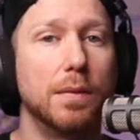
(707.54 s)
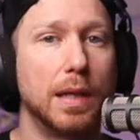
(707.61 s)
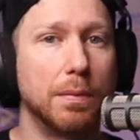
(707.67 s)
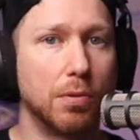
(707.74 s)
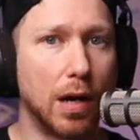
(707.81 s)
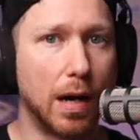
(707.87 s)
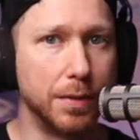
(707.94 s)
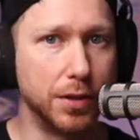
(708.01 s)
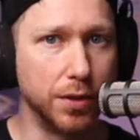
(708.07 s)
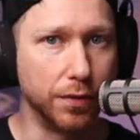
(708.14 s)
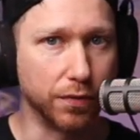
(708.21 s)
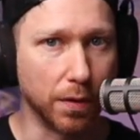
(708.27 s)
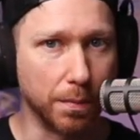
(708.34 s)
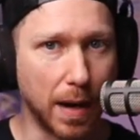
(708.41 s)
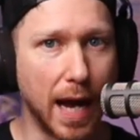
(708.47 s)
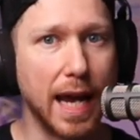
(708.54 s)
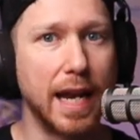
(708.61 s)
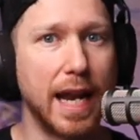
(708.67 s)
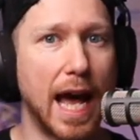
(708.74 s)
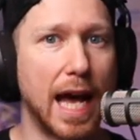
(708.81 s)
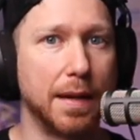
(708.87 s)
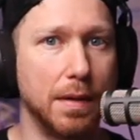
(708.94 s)
But I promise you, from my
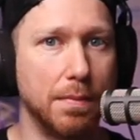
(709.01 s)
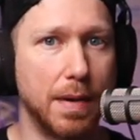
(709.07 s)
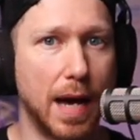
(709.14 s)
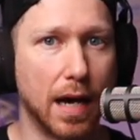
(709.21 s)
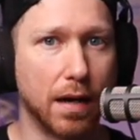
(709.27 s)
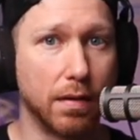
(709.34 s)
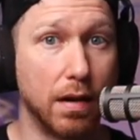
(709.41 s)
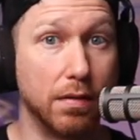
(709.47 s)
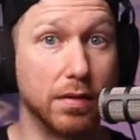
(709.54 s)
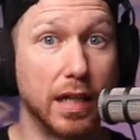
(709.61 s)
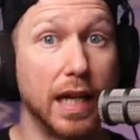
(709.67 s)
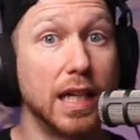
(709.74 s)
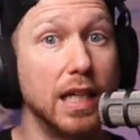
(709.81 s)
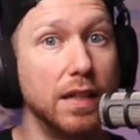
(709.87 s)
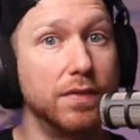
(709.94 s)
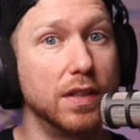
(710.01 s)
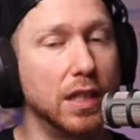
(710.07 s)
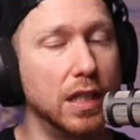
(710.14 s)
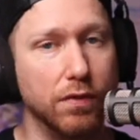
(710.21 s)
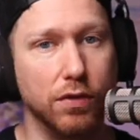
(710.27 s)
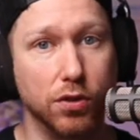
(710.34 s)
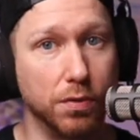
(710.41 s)
anatomy background, and I can even
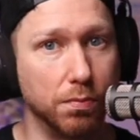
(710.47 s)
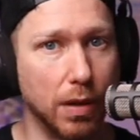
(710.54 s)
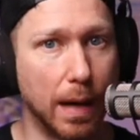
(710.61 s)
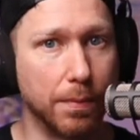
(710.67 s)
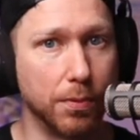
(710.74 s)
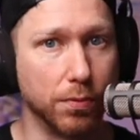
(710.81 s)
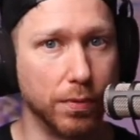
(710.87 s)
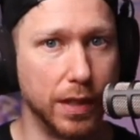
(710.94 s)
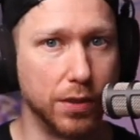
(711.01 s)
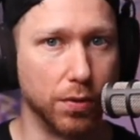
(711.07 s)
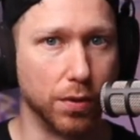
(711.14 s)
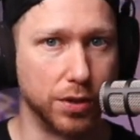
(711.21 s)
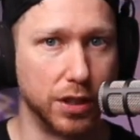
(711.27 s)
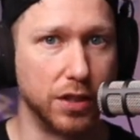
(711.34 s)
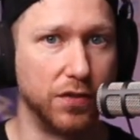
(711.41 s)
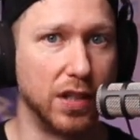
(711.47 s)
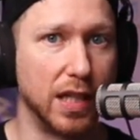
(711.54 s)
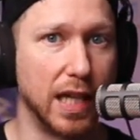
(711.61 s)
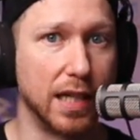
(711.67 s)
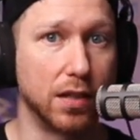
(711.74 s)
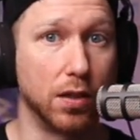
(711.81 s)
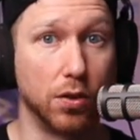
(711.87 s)
give you some proper resources if you'd
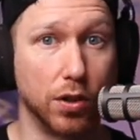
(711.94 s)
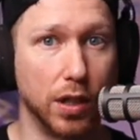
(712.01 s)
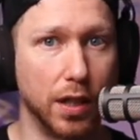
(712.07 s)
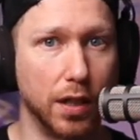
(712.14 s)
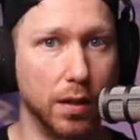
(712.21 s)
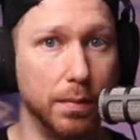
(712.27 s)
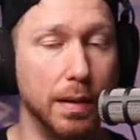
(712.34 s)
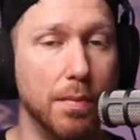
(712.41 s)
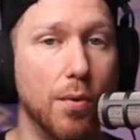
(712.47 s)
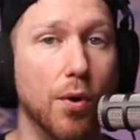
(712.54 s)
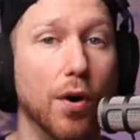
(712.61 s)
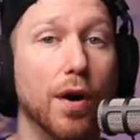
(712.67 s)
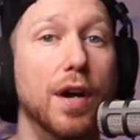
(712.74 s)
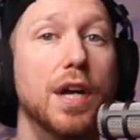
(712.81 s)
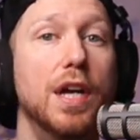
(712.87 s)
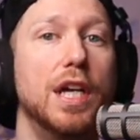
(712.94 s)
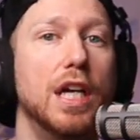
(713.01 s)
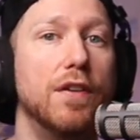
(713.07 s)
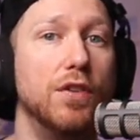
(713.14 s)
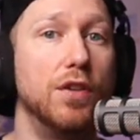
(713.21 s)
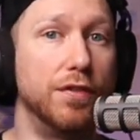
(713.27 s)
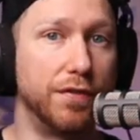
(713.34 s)
like to learn a little bit more,
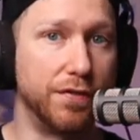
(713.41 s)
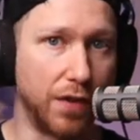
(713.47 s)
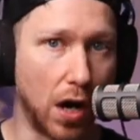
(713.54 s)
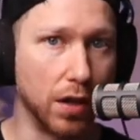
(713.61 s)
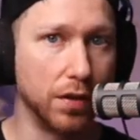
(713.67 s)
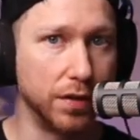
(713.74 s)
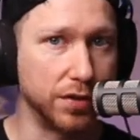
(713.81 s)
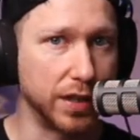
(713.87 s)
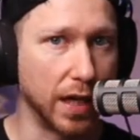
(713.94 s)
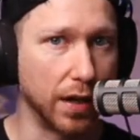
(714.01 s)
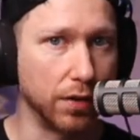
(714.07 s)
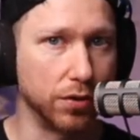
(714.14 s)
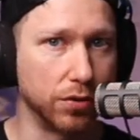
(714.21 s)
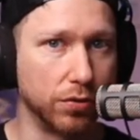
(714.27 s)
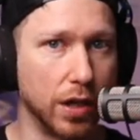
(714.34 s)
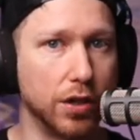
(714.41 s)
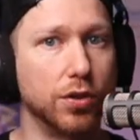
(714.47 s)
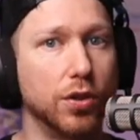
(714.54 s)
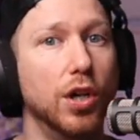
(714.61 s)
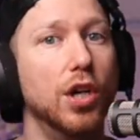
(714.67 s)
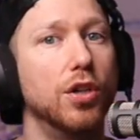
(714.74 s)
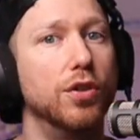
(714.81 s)
if you follow your skeletal
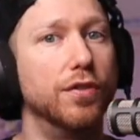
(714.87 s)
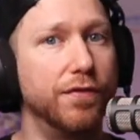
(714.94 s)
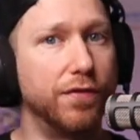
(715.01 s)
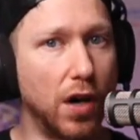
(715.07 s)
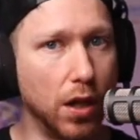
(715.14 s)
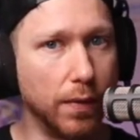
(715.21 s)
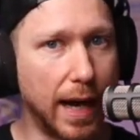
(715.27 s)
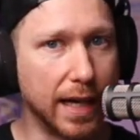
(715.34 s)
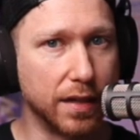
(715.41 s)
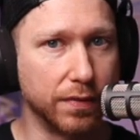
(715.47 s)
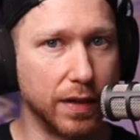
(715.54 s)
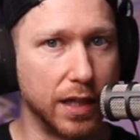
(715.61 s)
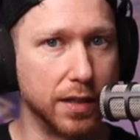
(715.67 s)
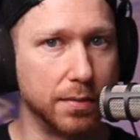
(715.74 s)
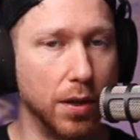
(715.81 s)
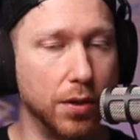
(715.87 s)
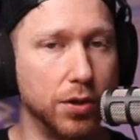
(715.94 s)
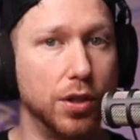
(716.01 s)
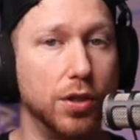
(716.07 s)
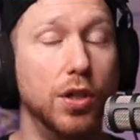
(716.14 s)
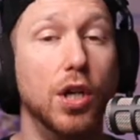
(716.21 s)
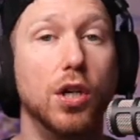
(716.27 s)
structure, you follow active range of
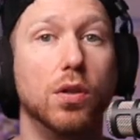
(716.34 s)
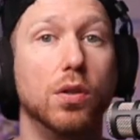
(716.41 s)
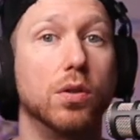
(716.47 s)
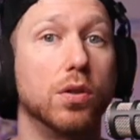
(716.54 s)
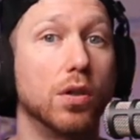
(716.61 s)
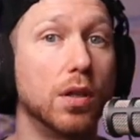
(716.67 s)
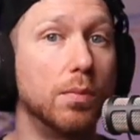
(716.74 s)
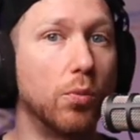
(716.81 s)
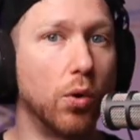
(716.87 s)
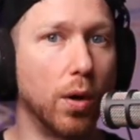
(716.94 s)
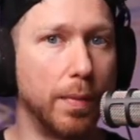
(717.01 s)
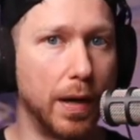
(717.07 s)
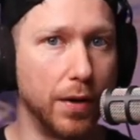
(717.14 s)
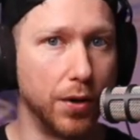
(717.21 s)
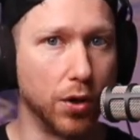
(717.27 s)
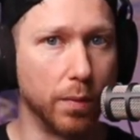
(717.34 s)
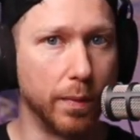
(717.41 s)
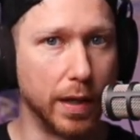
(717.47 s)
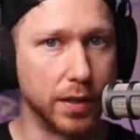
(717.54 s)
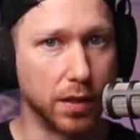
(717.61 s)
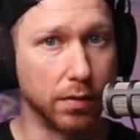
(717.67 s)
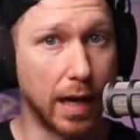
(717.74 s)
motion, you learn more about
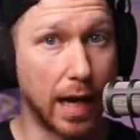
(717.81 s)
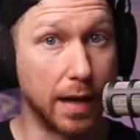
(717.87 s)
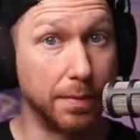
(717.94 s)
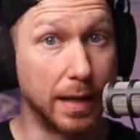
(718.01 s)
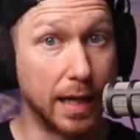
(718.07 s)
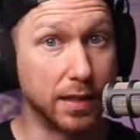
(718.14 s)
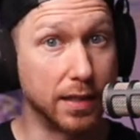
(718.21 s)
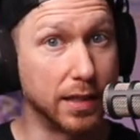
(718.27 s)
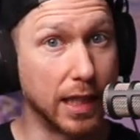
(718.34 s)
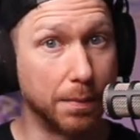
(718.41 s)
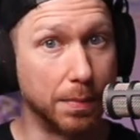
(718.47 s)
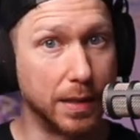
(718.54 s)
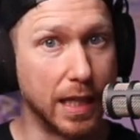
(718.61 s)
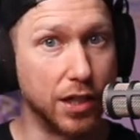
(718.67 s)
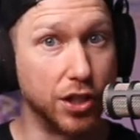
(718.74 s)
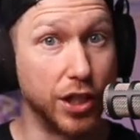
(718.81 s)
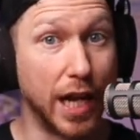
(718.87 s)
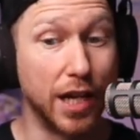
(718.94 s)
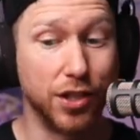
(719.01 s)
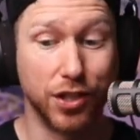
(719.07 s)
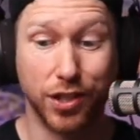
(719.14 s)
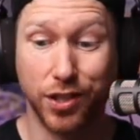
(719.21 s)
neuromuscular adaptations like
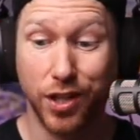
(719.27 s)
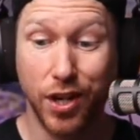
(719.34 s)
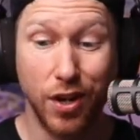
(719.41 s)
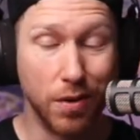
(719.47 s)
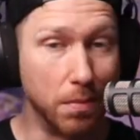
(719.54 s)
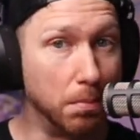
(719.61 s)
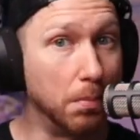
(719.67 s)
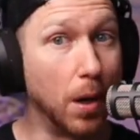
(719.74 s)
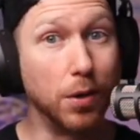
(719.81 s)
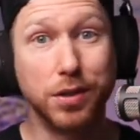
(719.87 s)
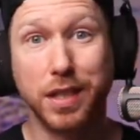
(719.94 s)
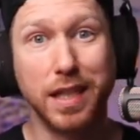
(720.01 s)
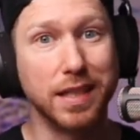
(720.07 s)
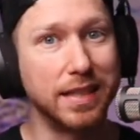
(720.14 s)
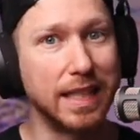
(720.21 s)
potentiation, most of the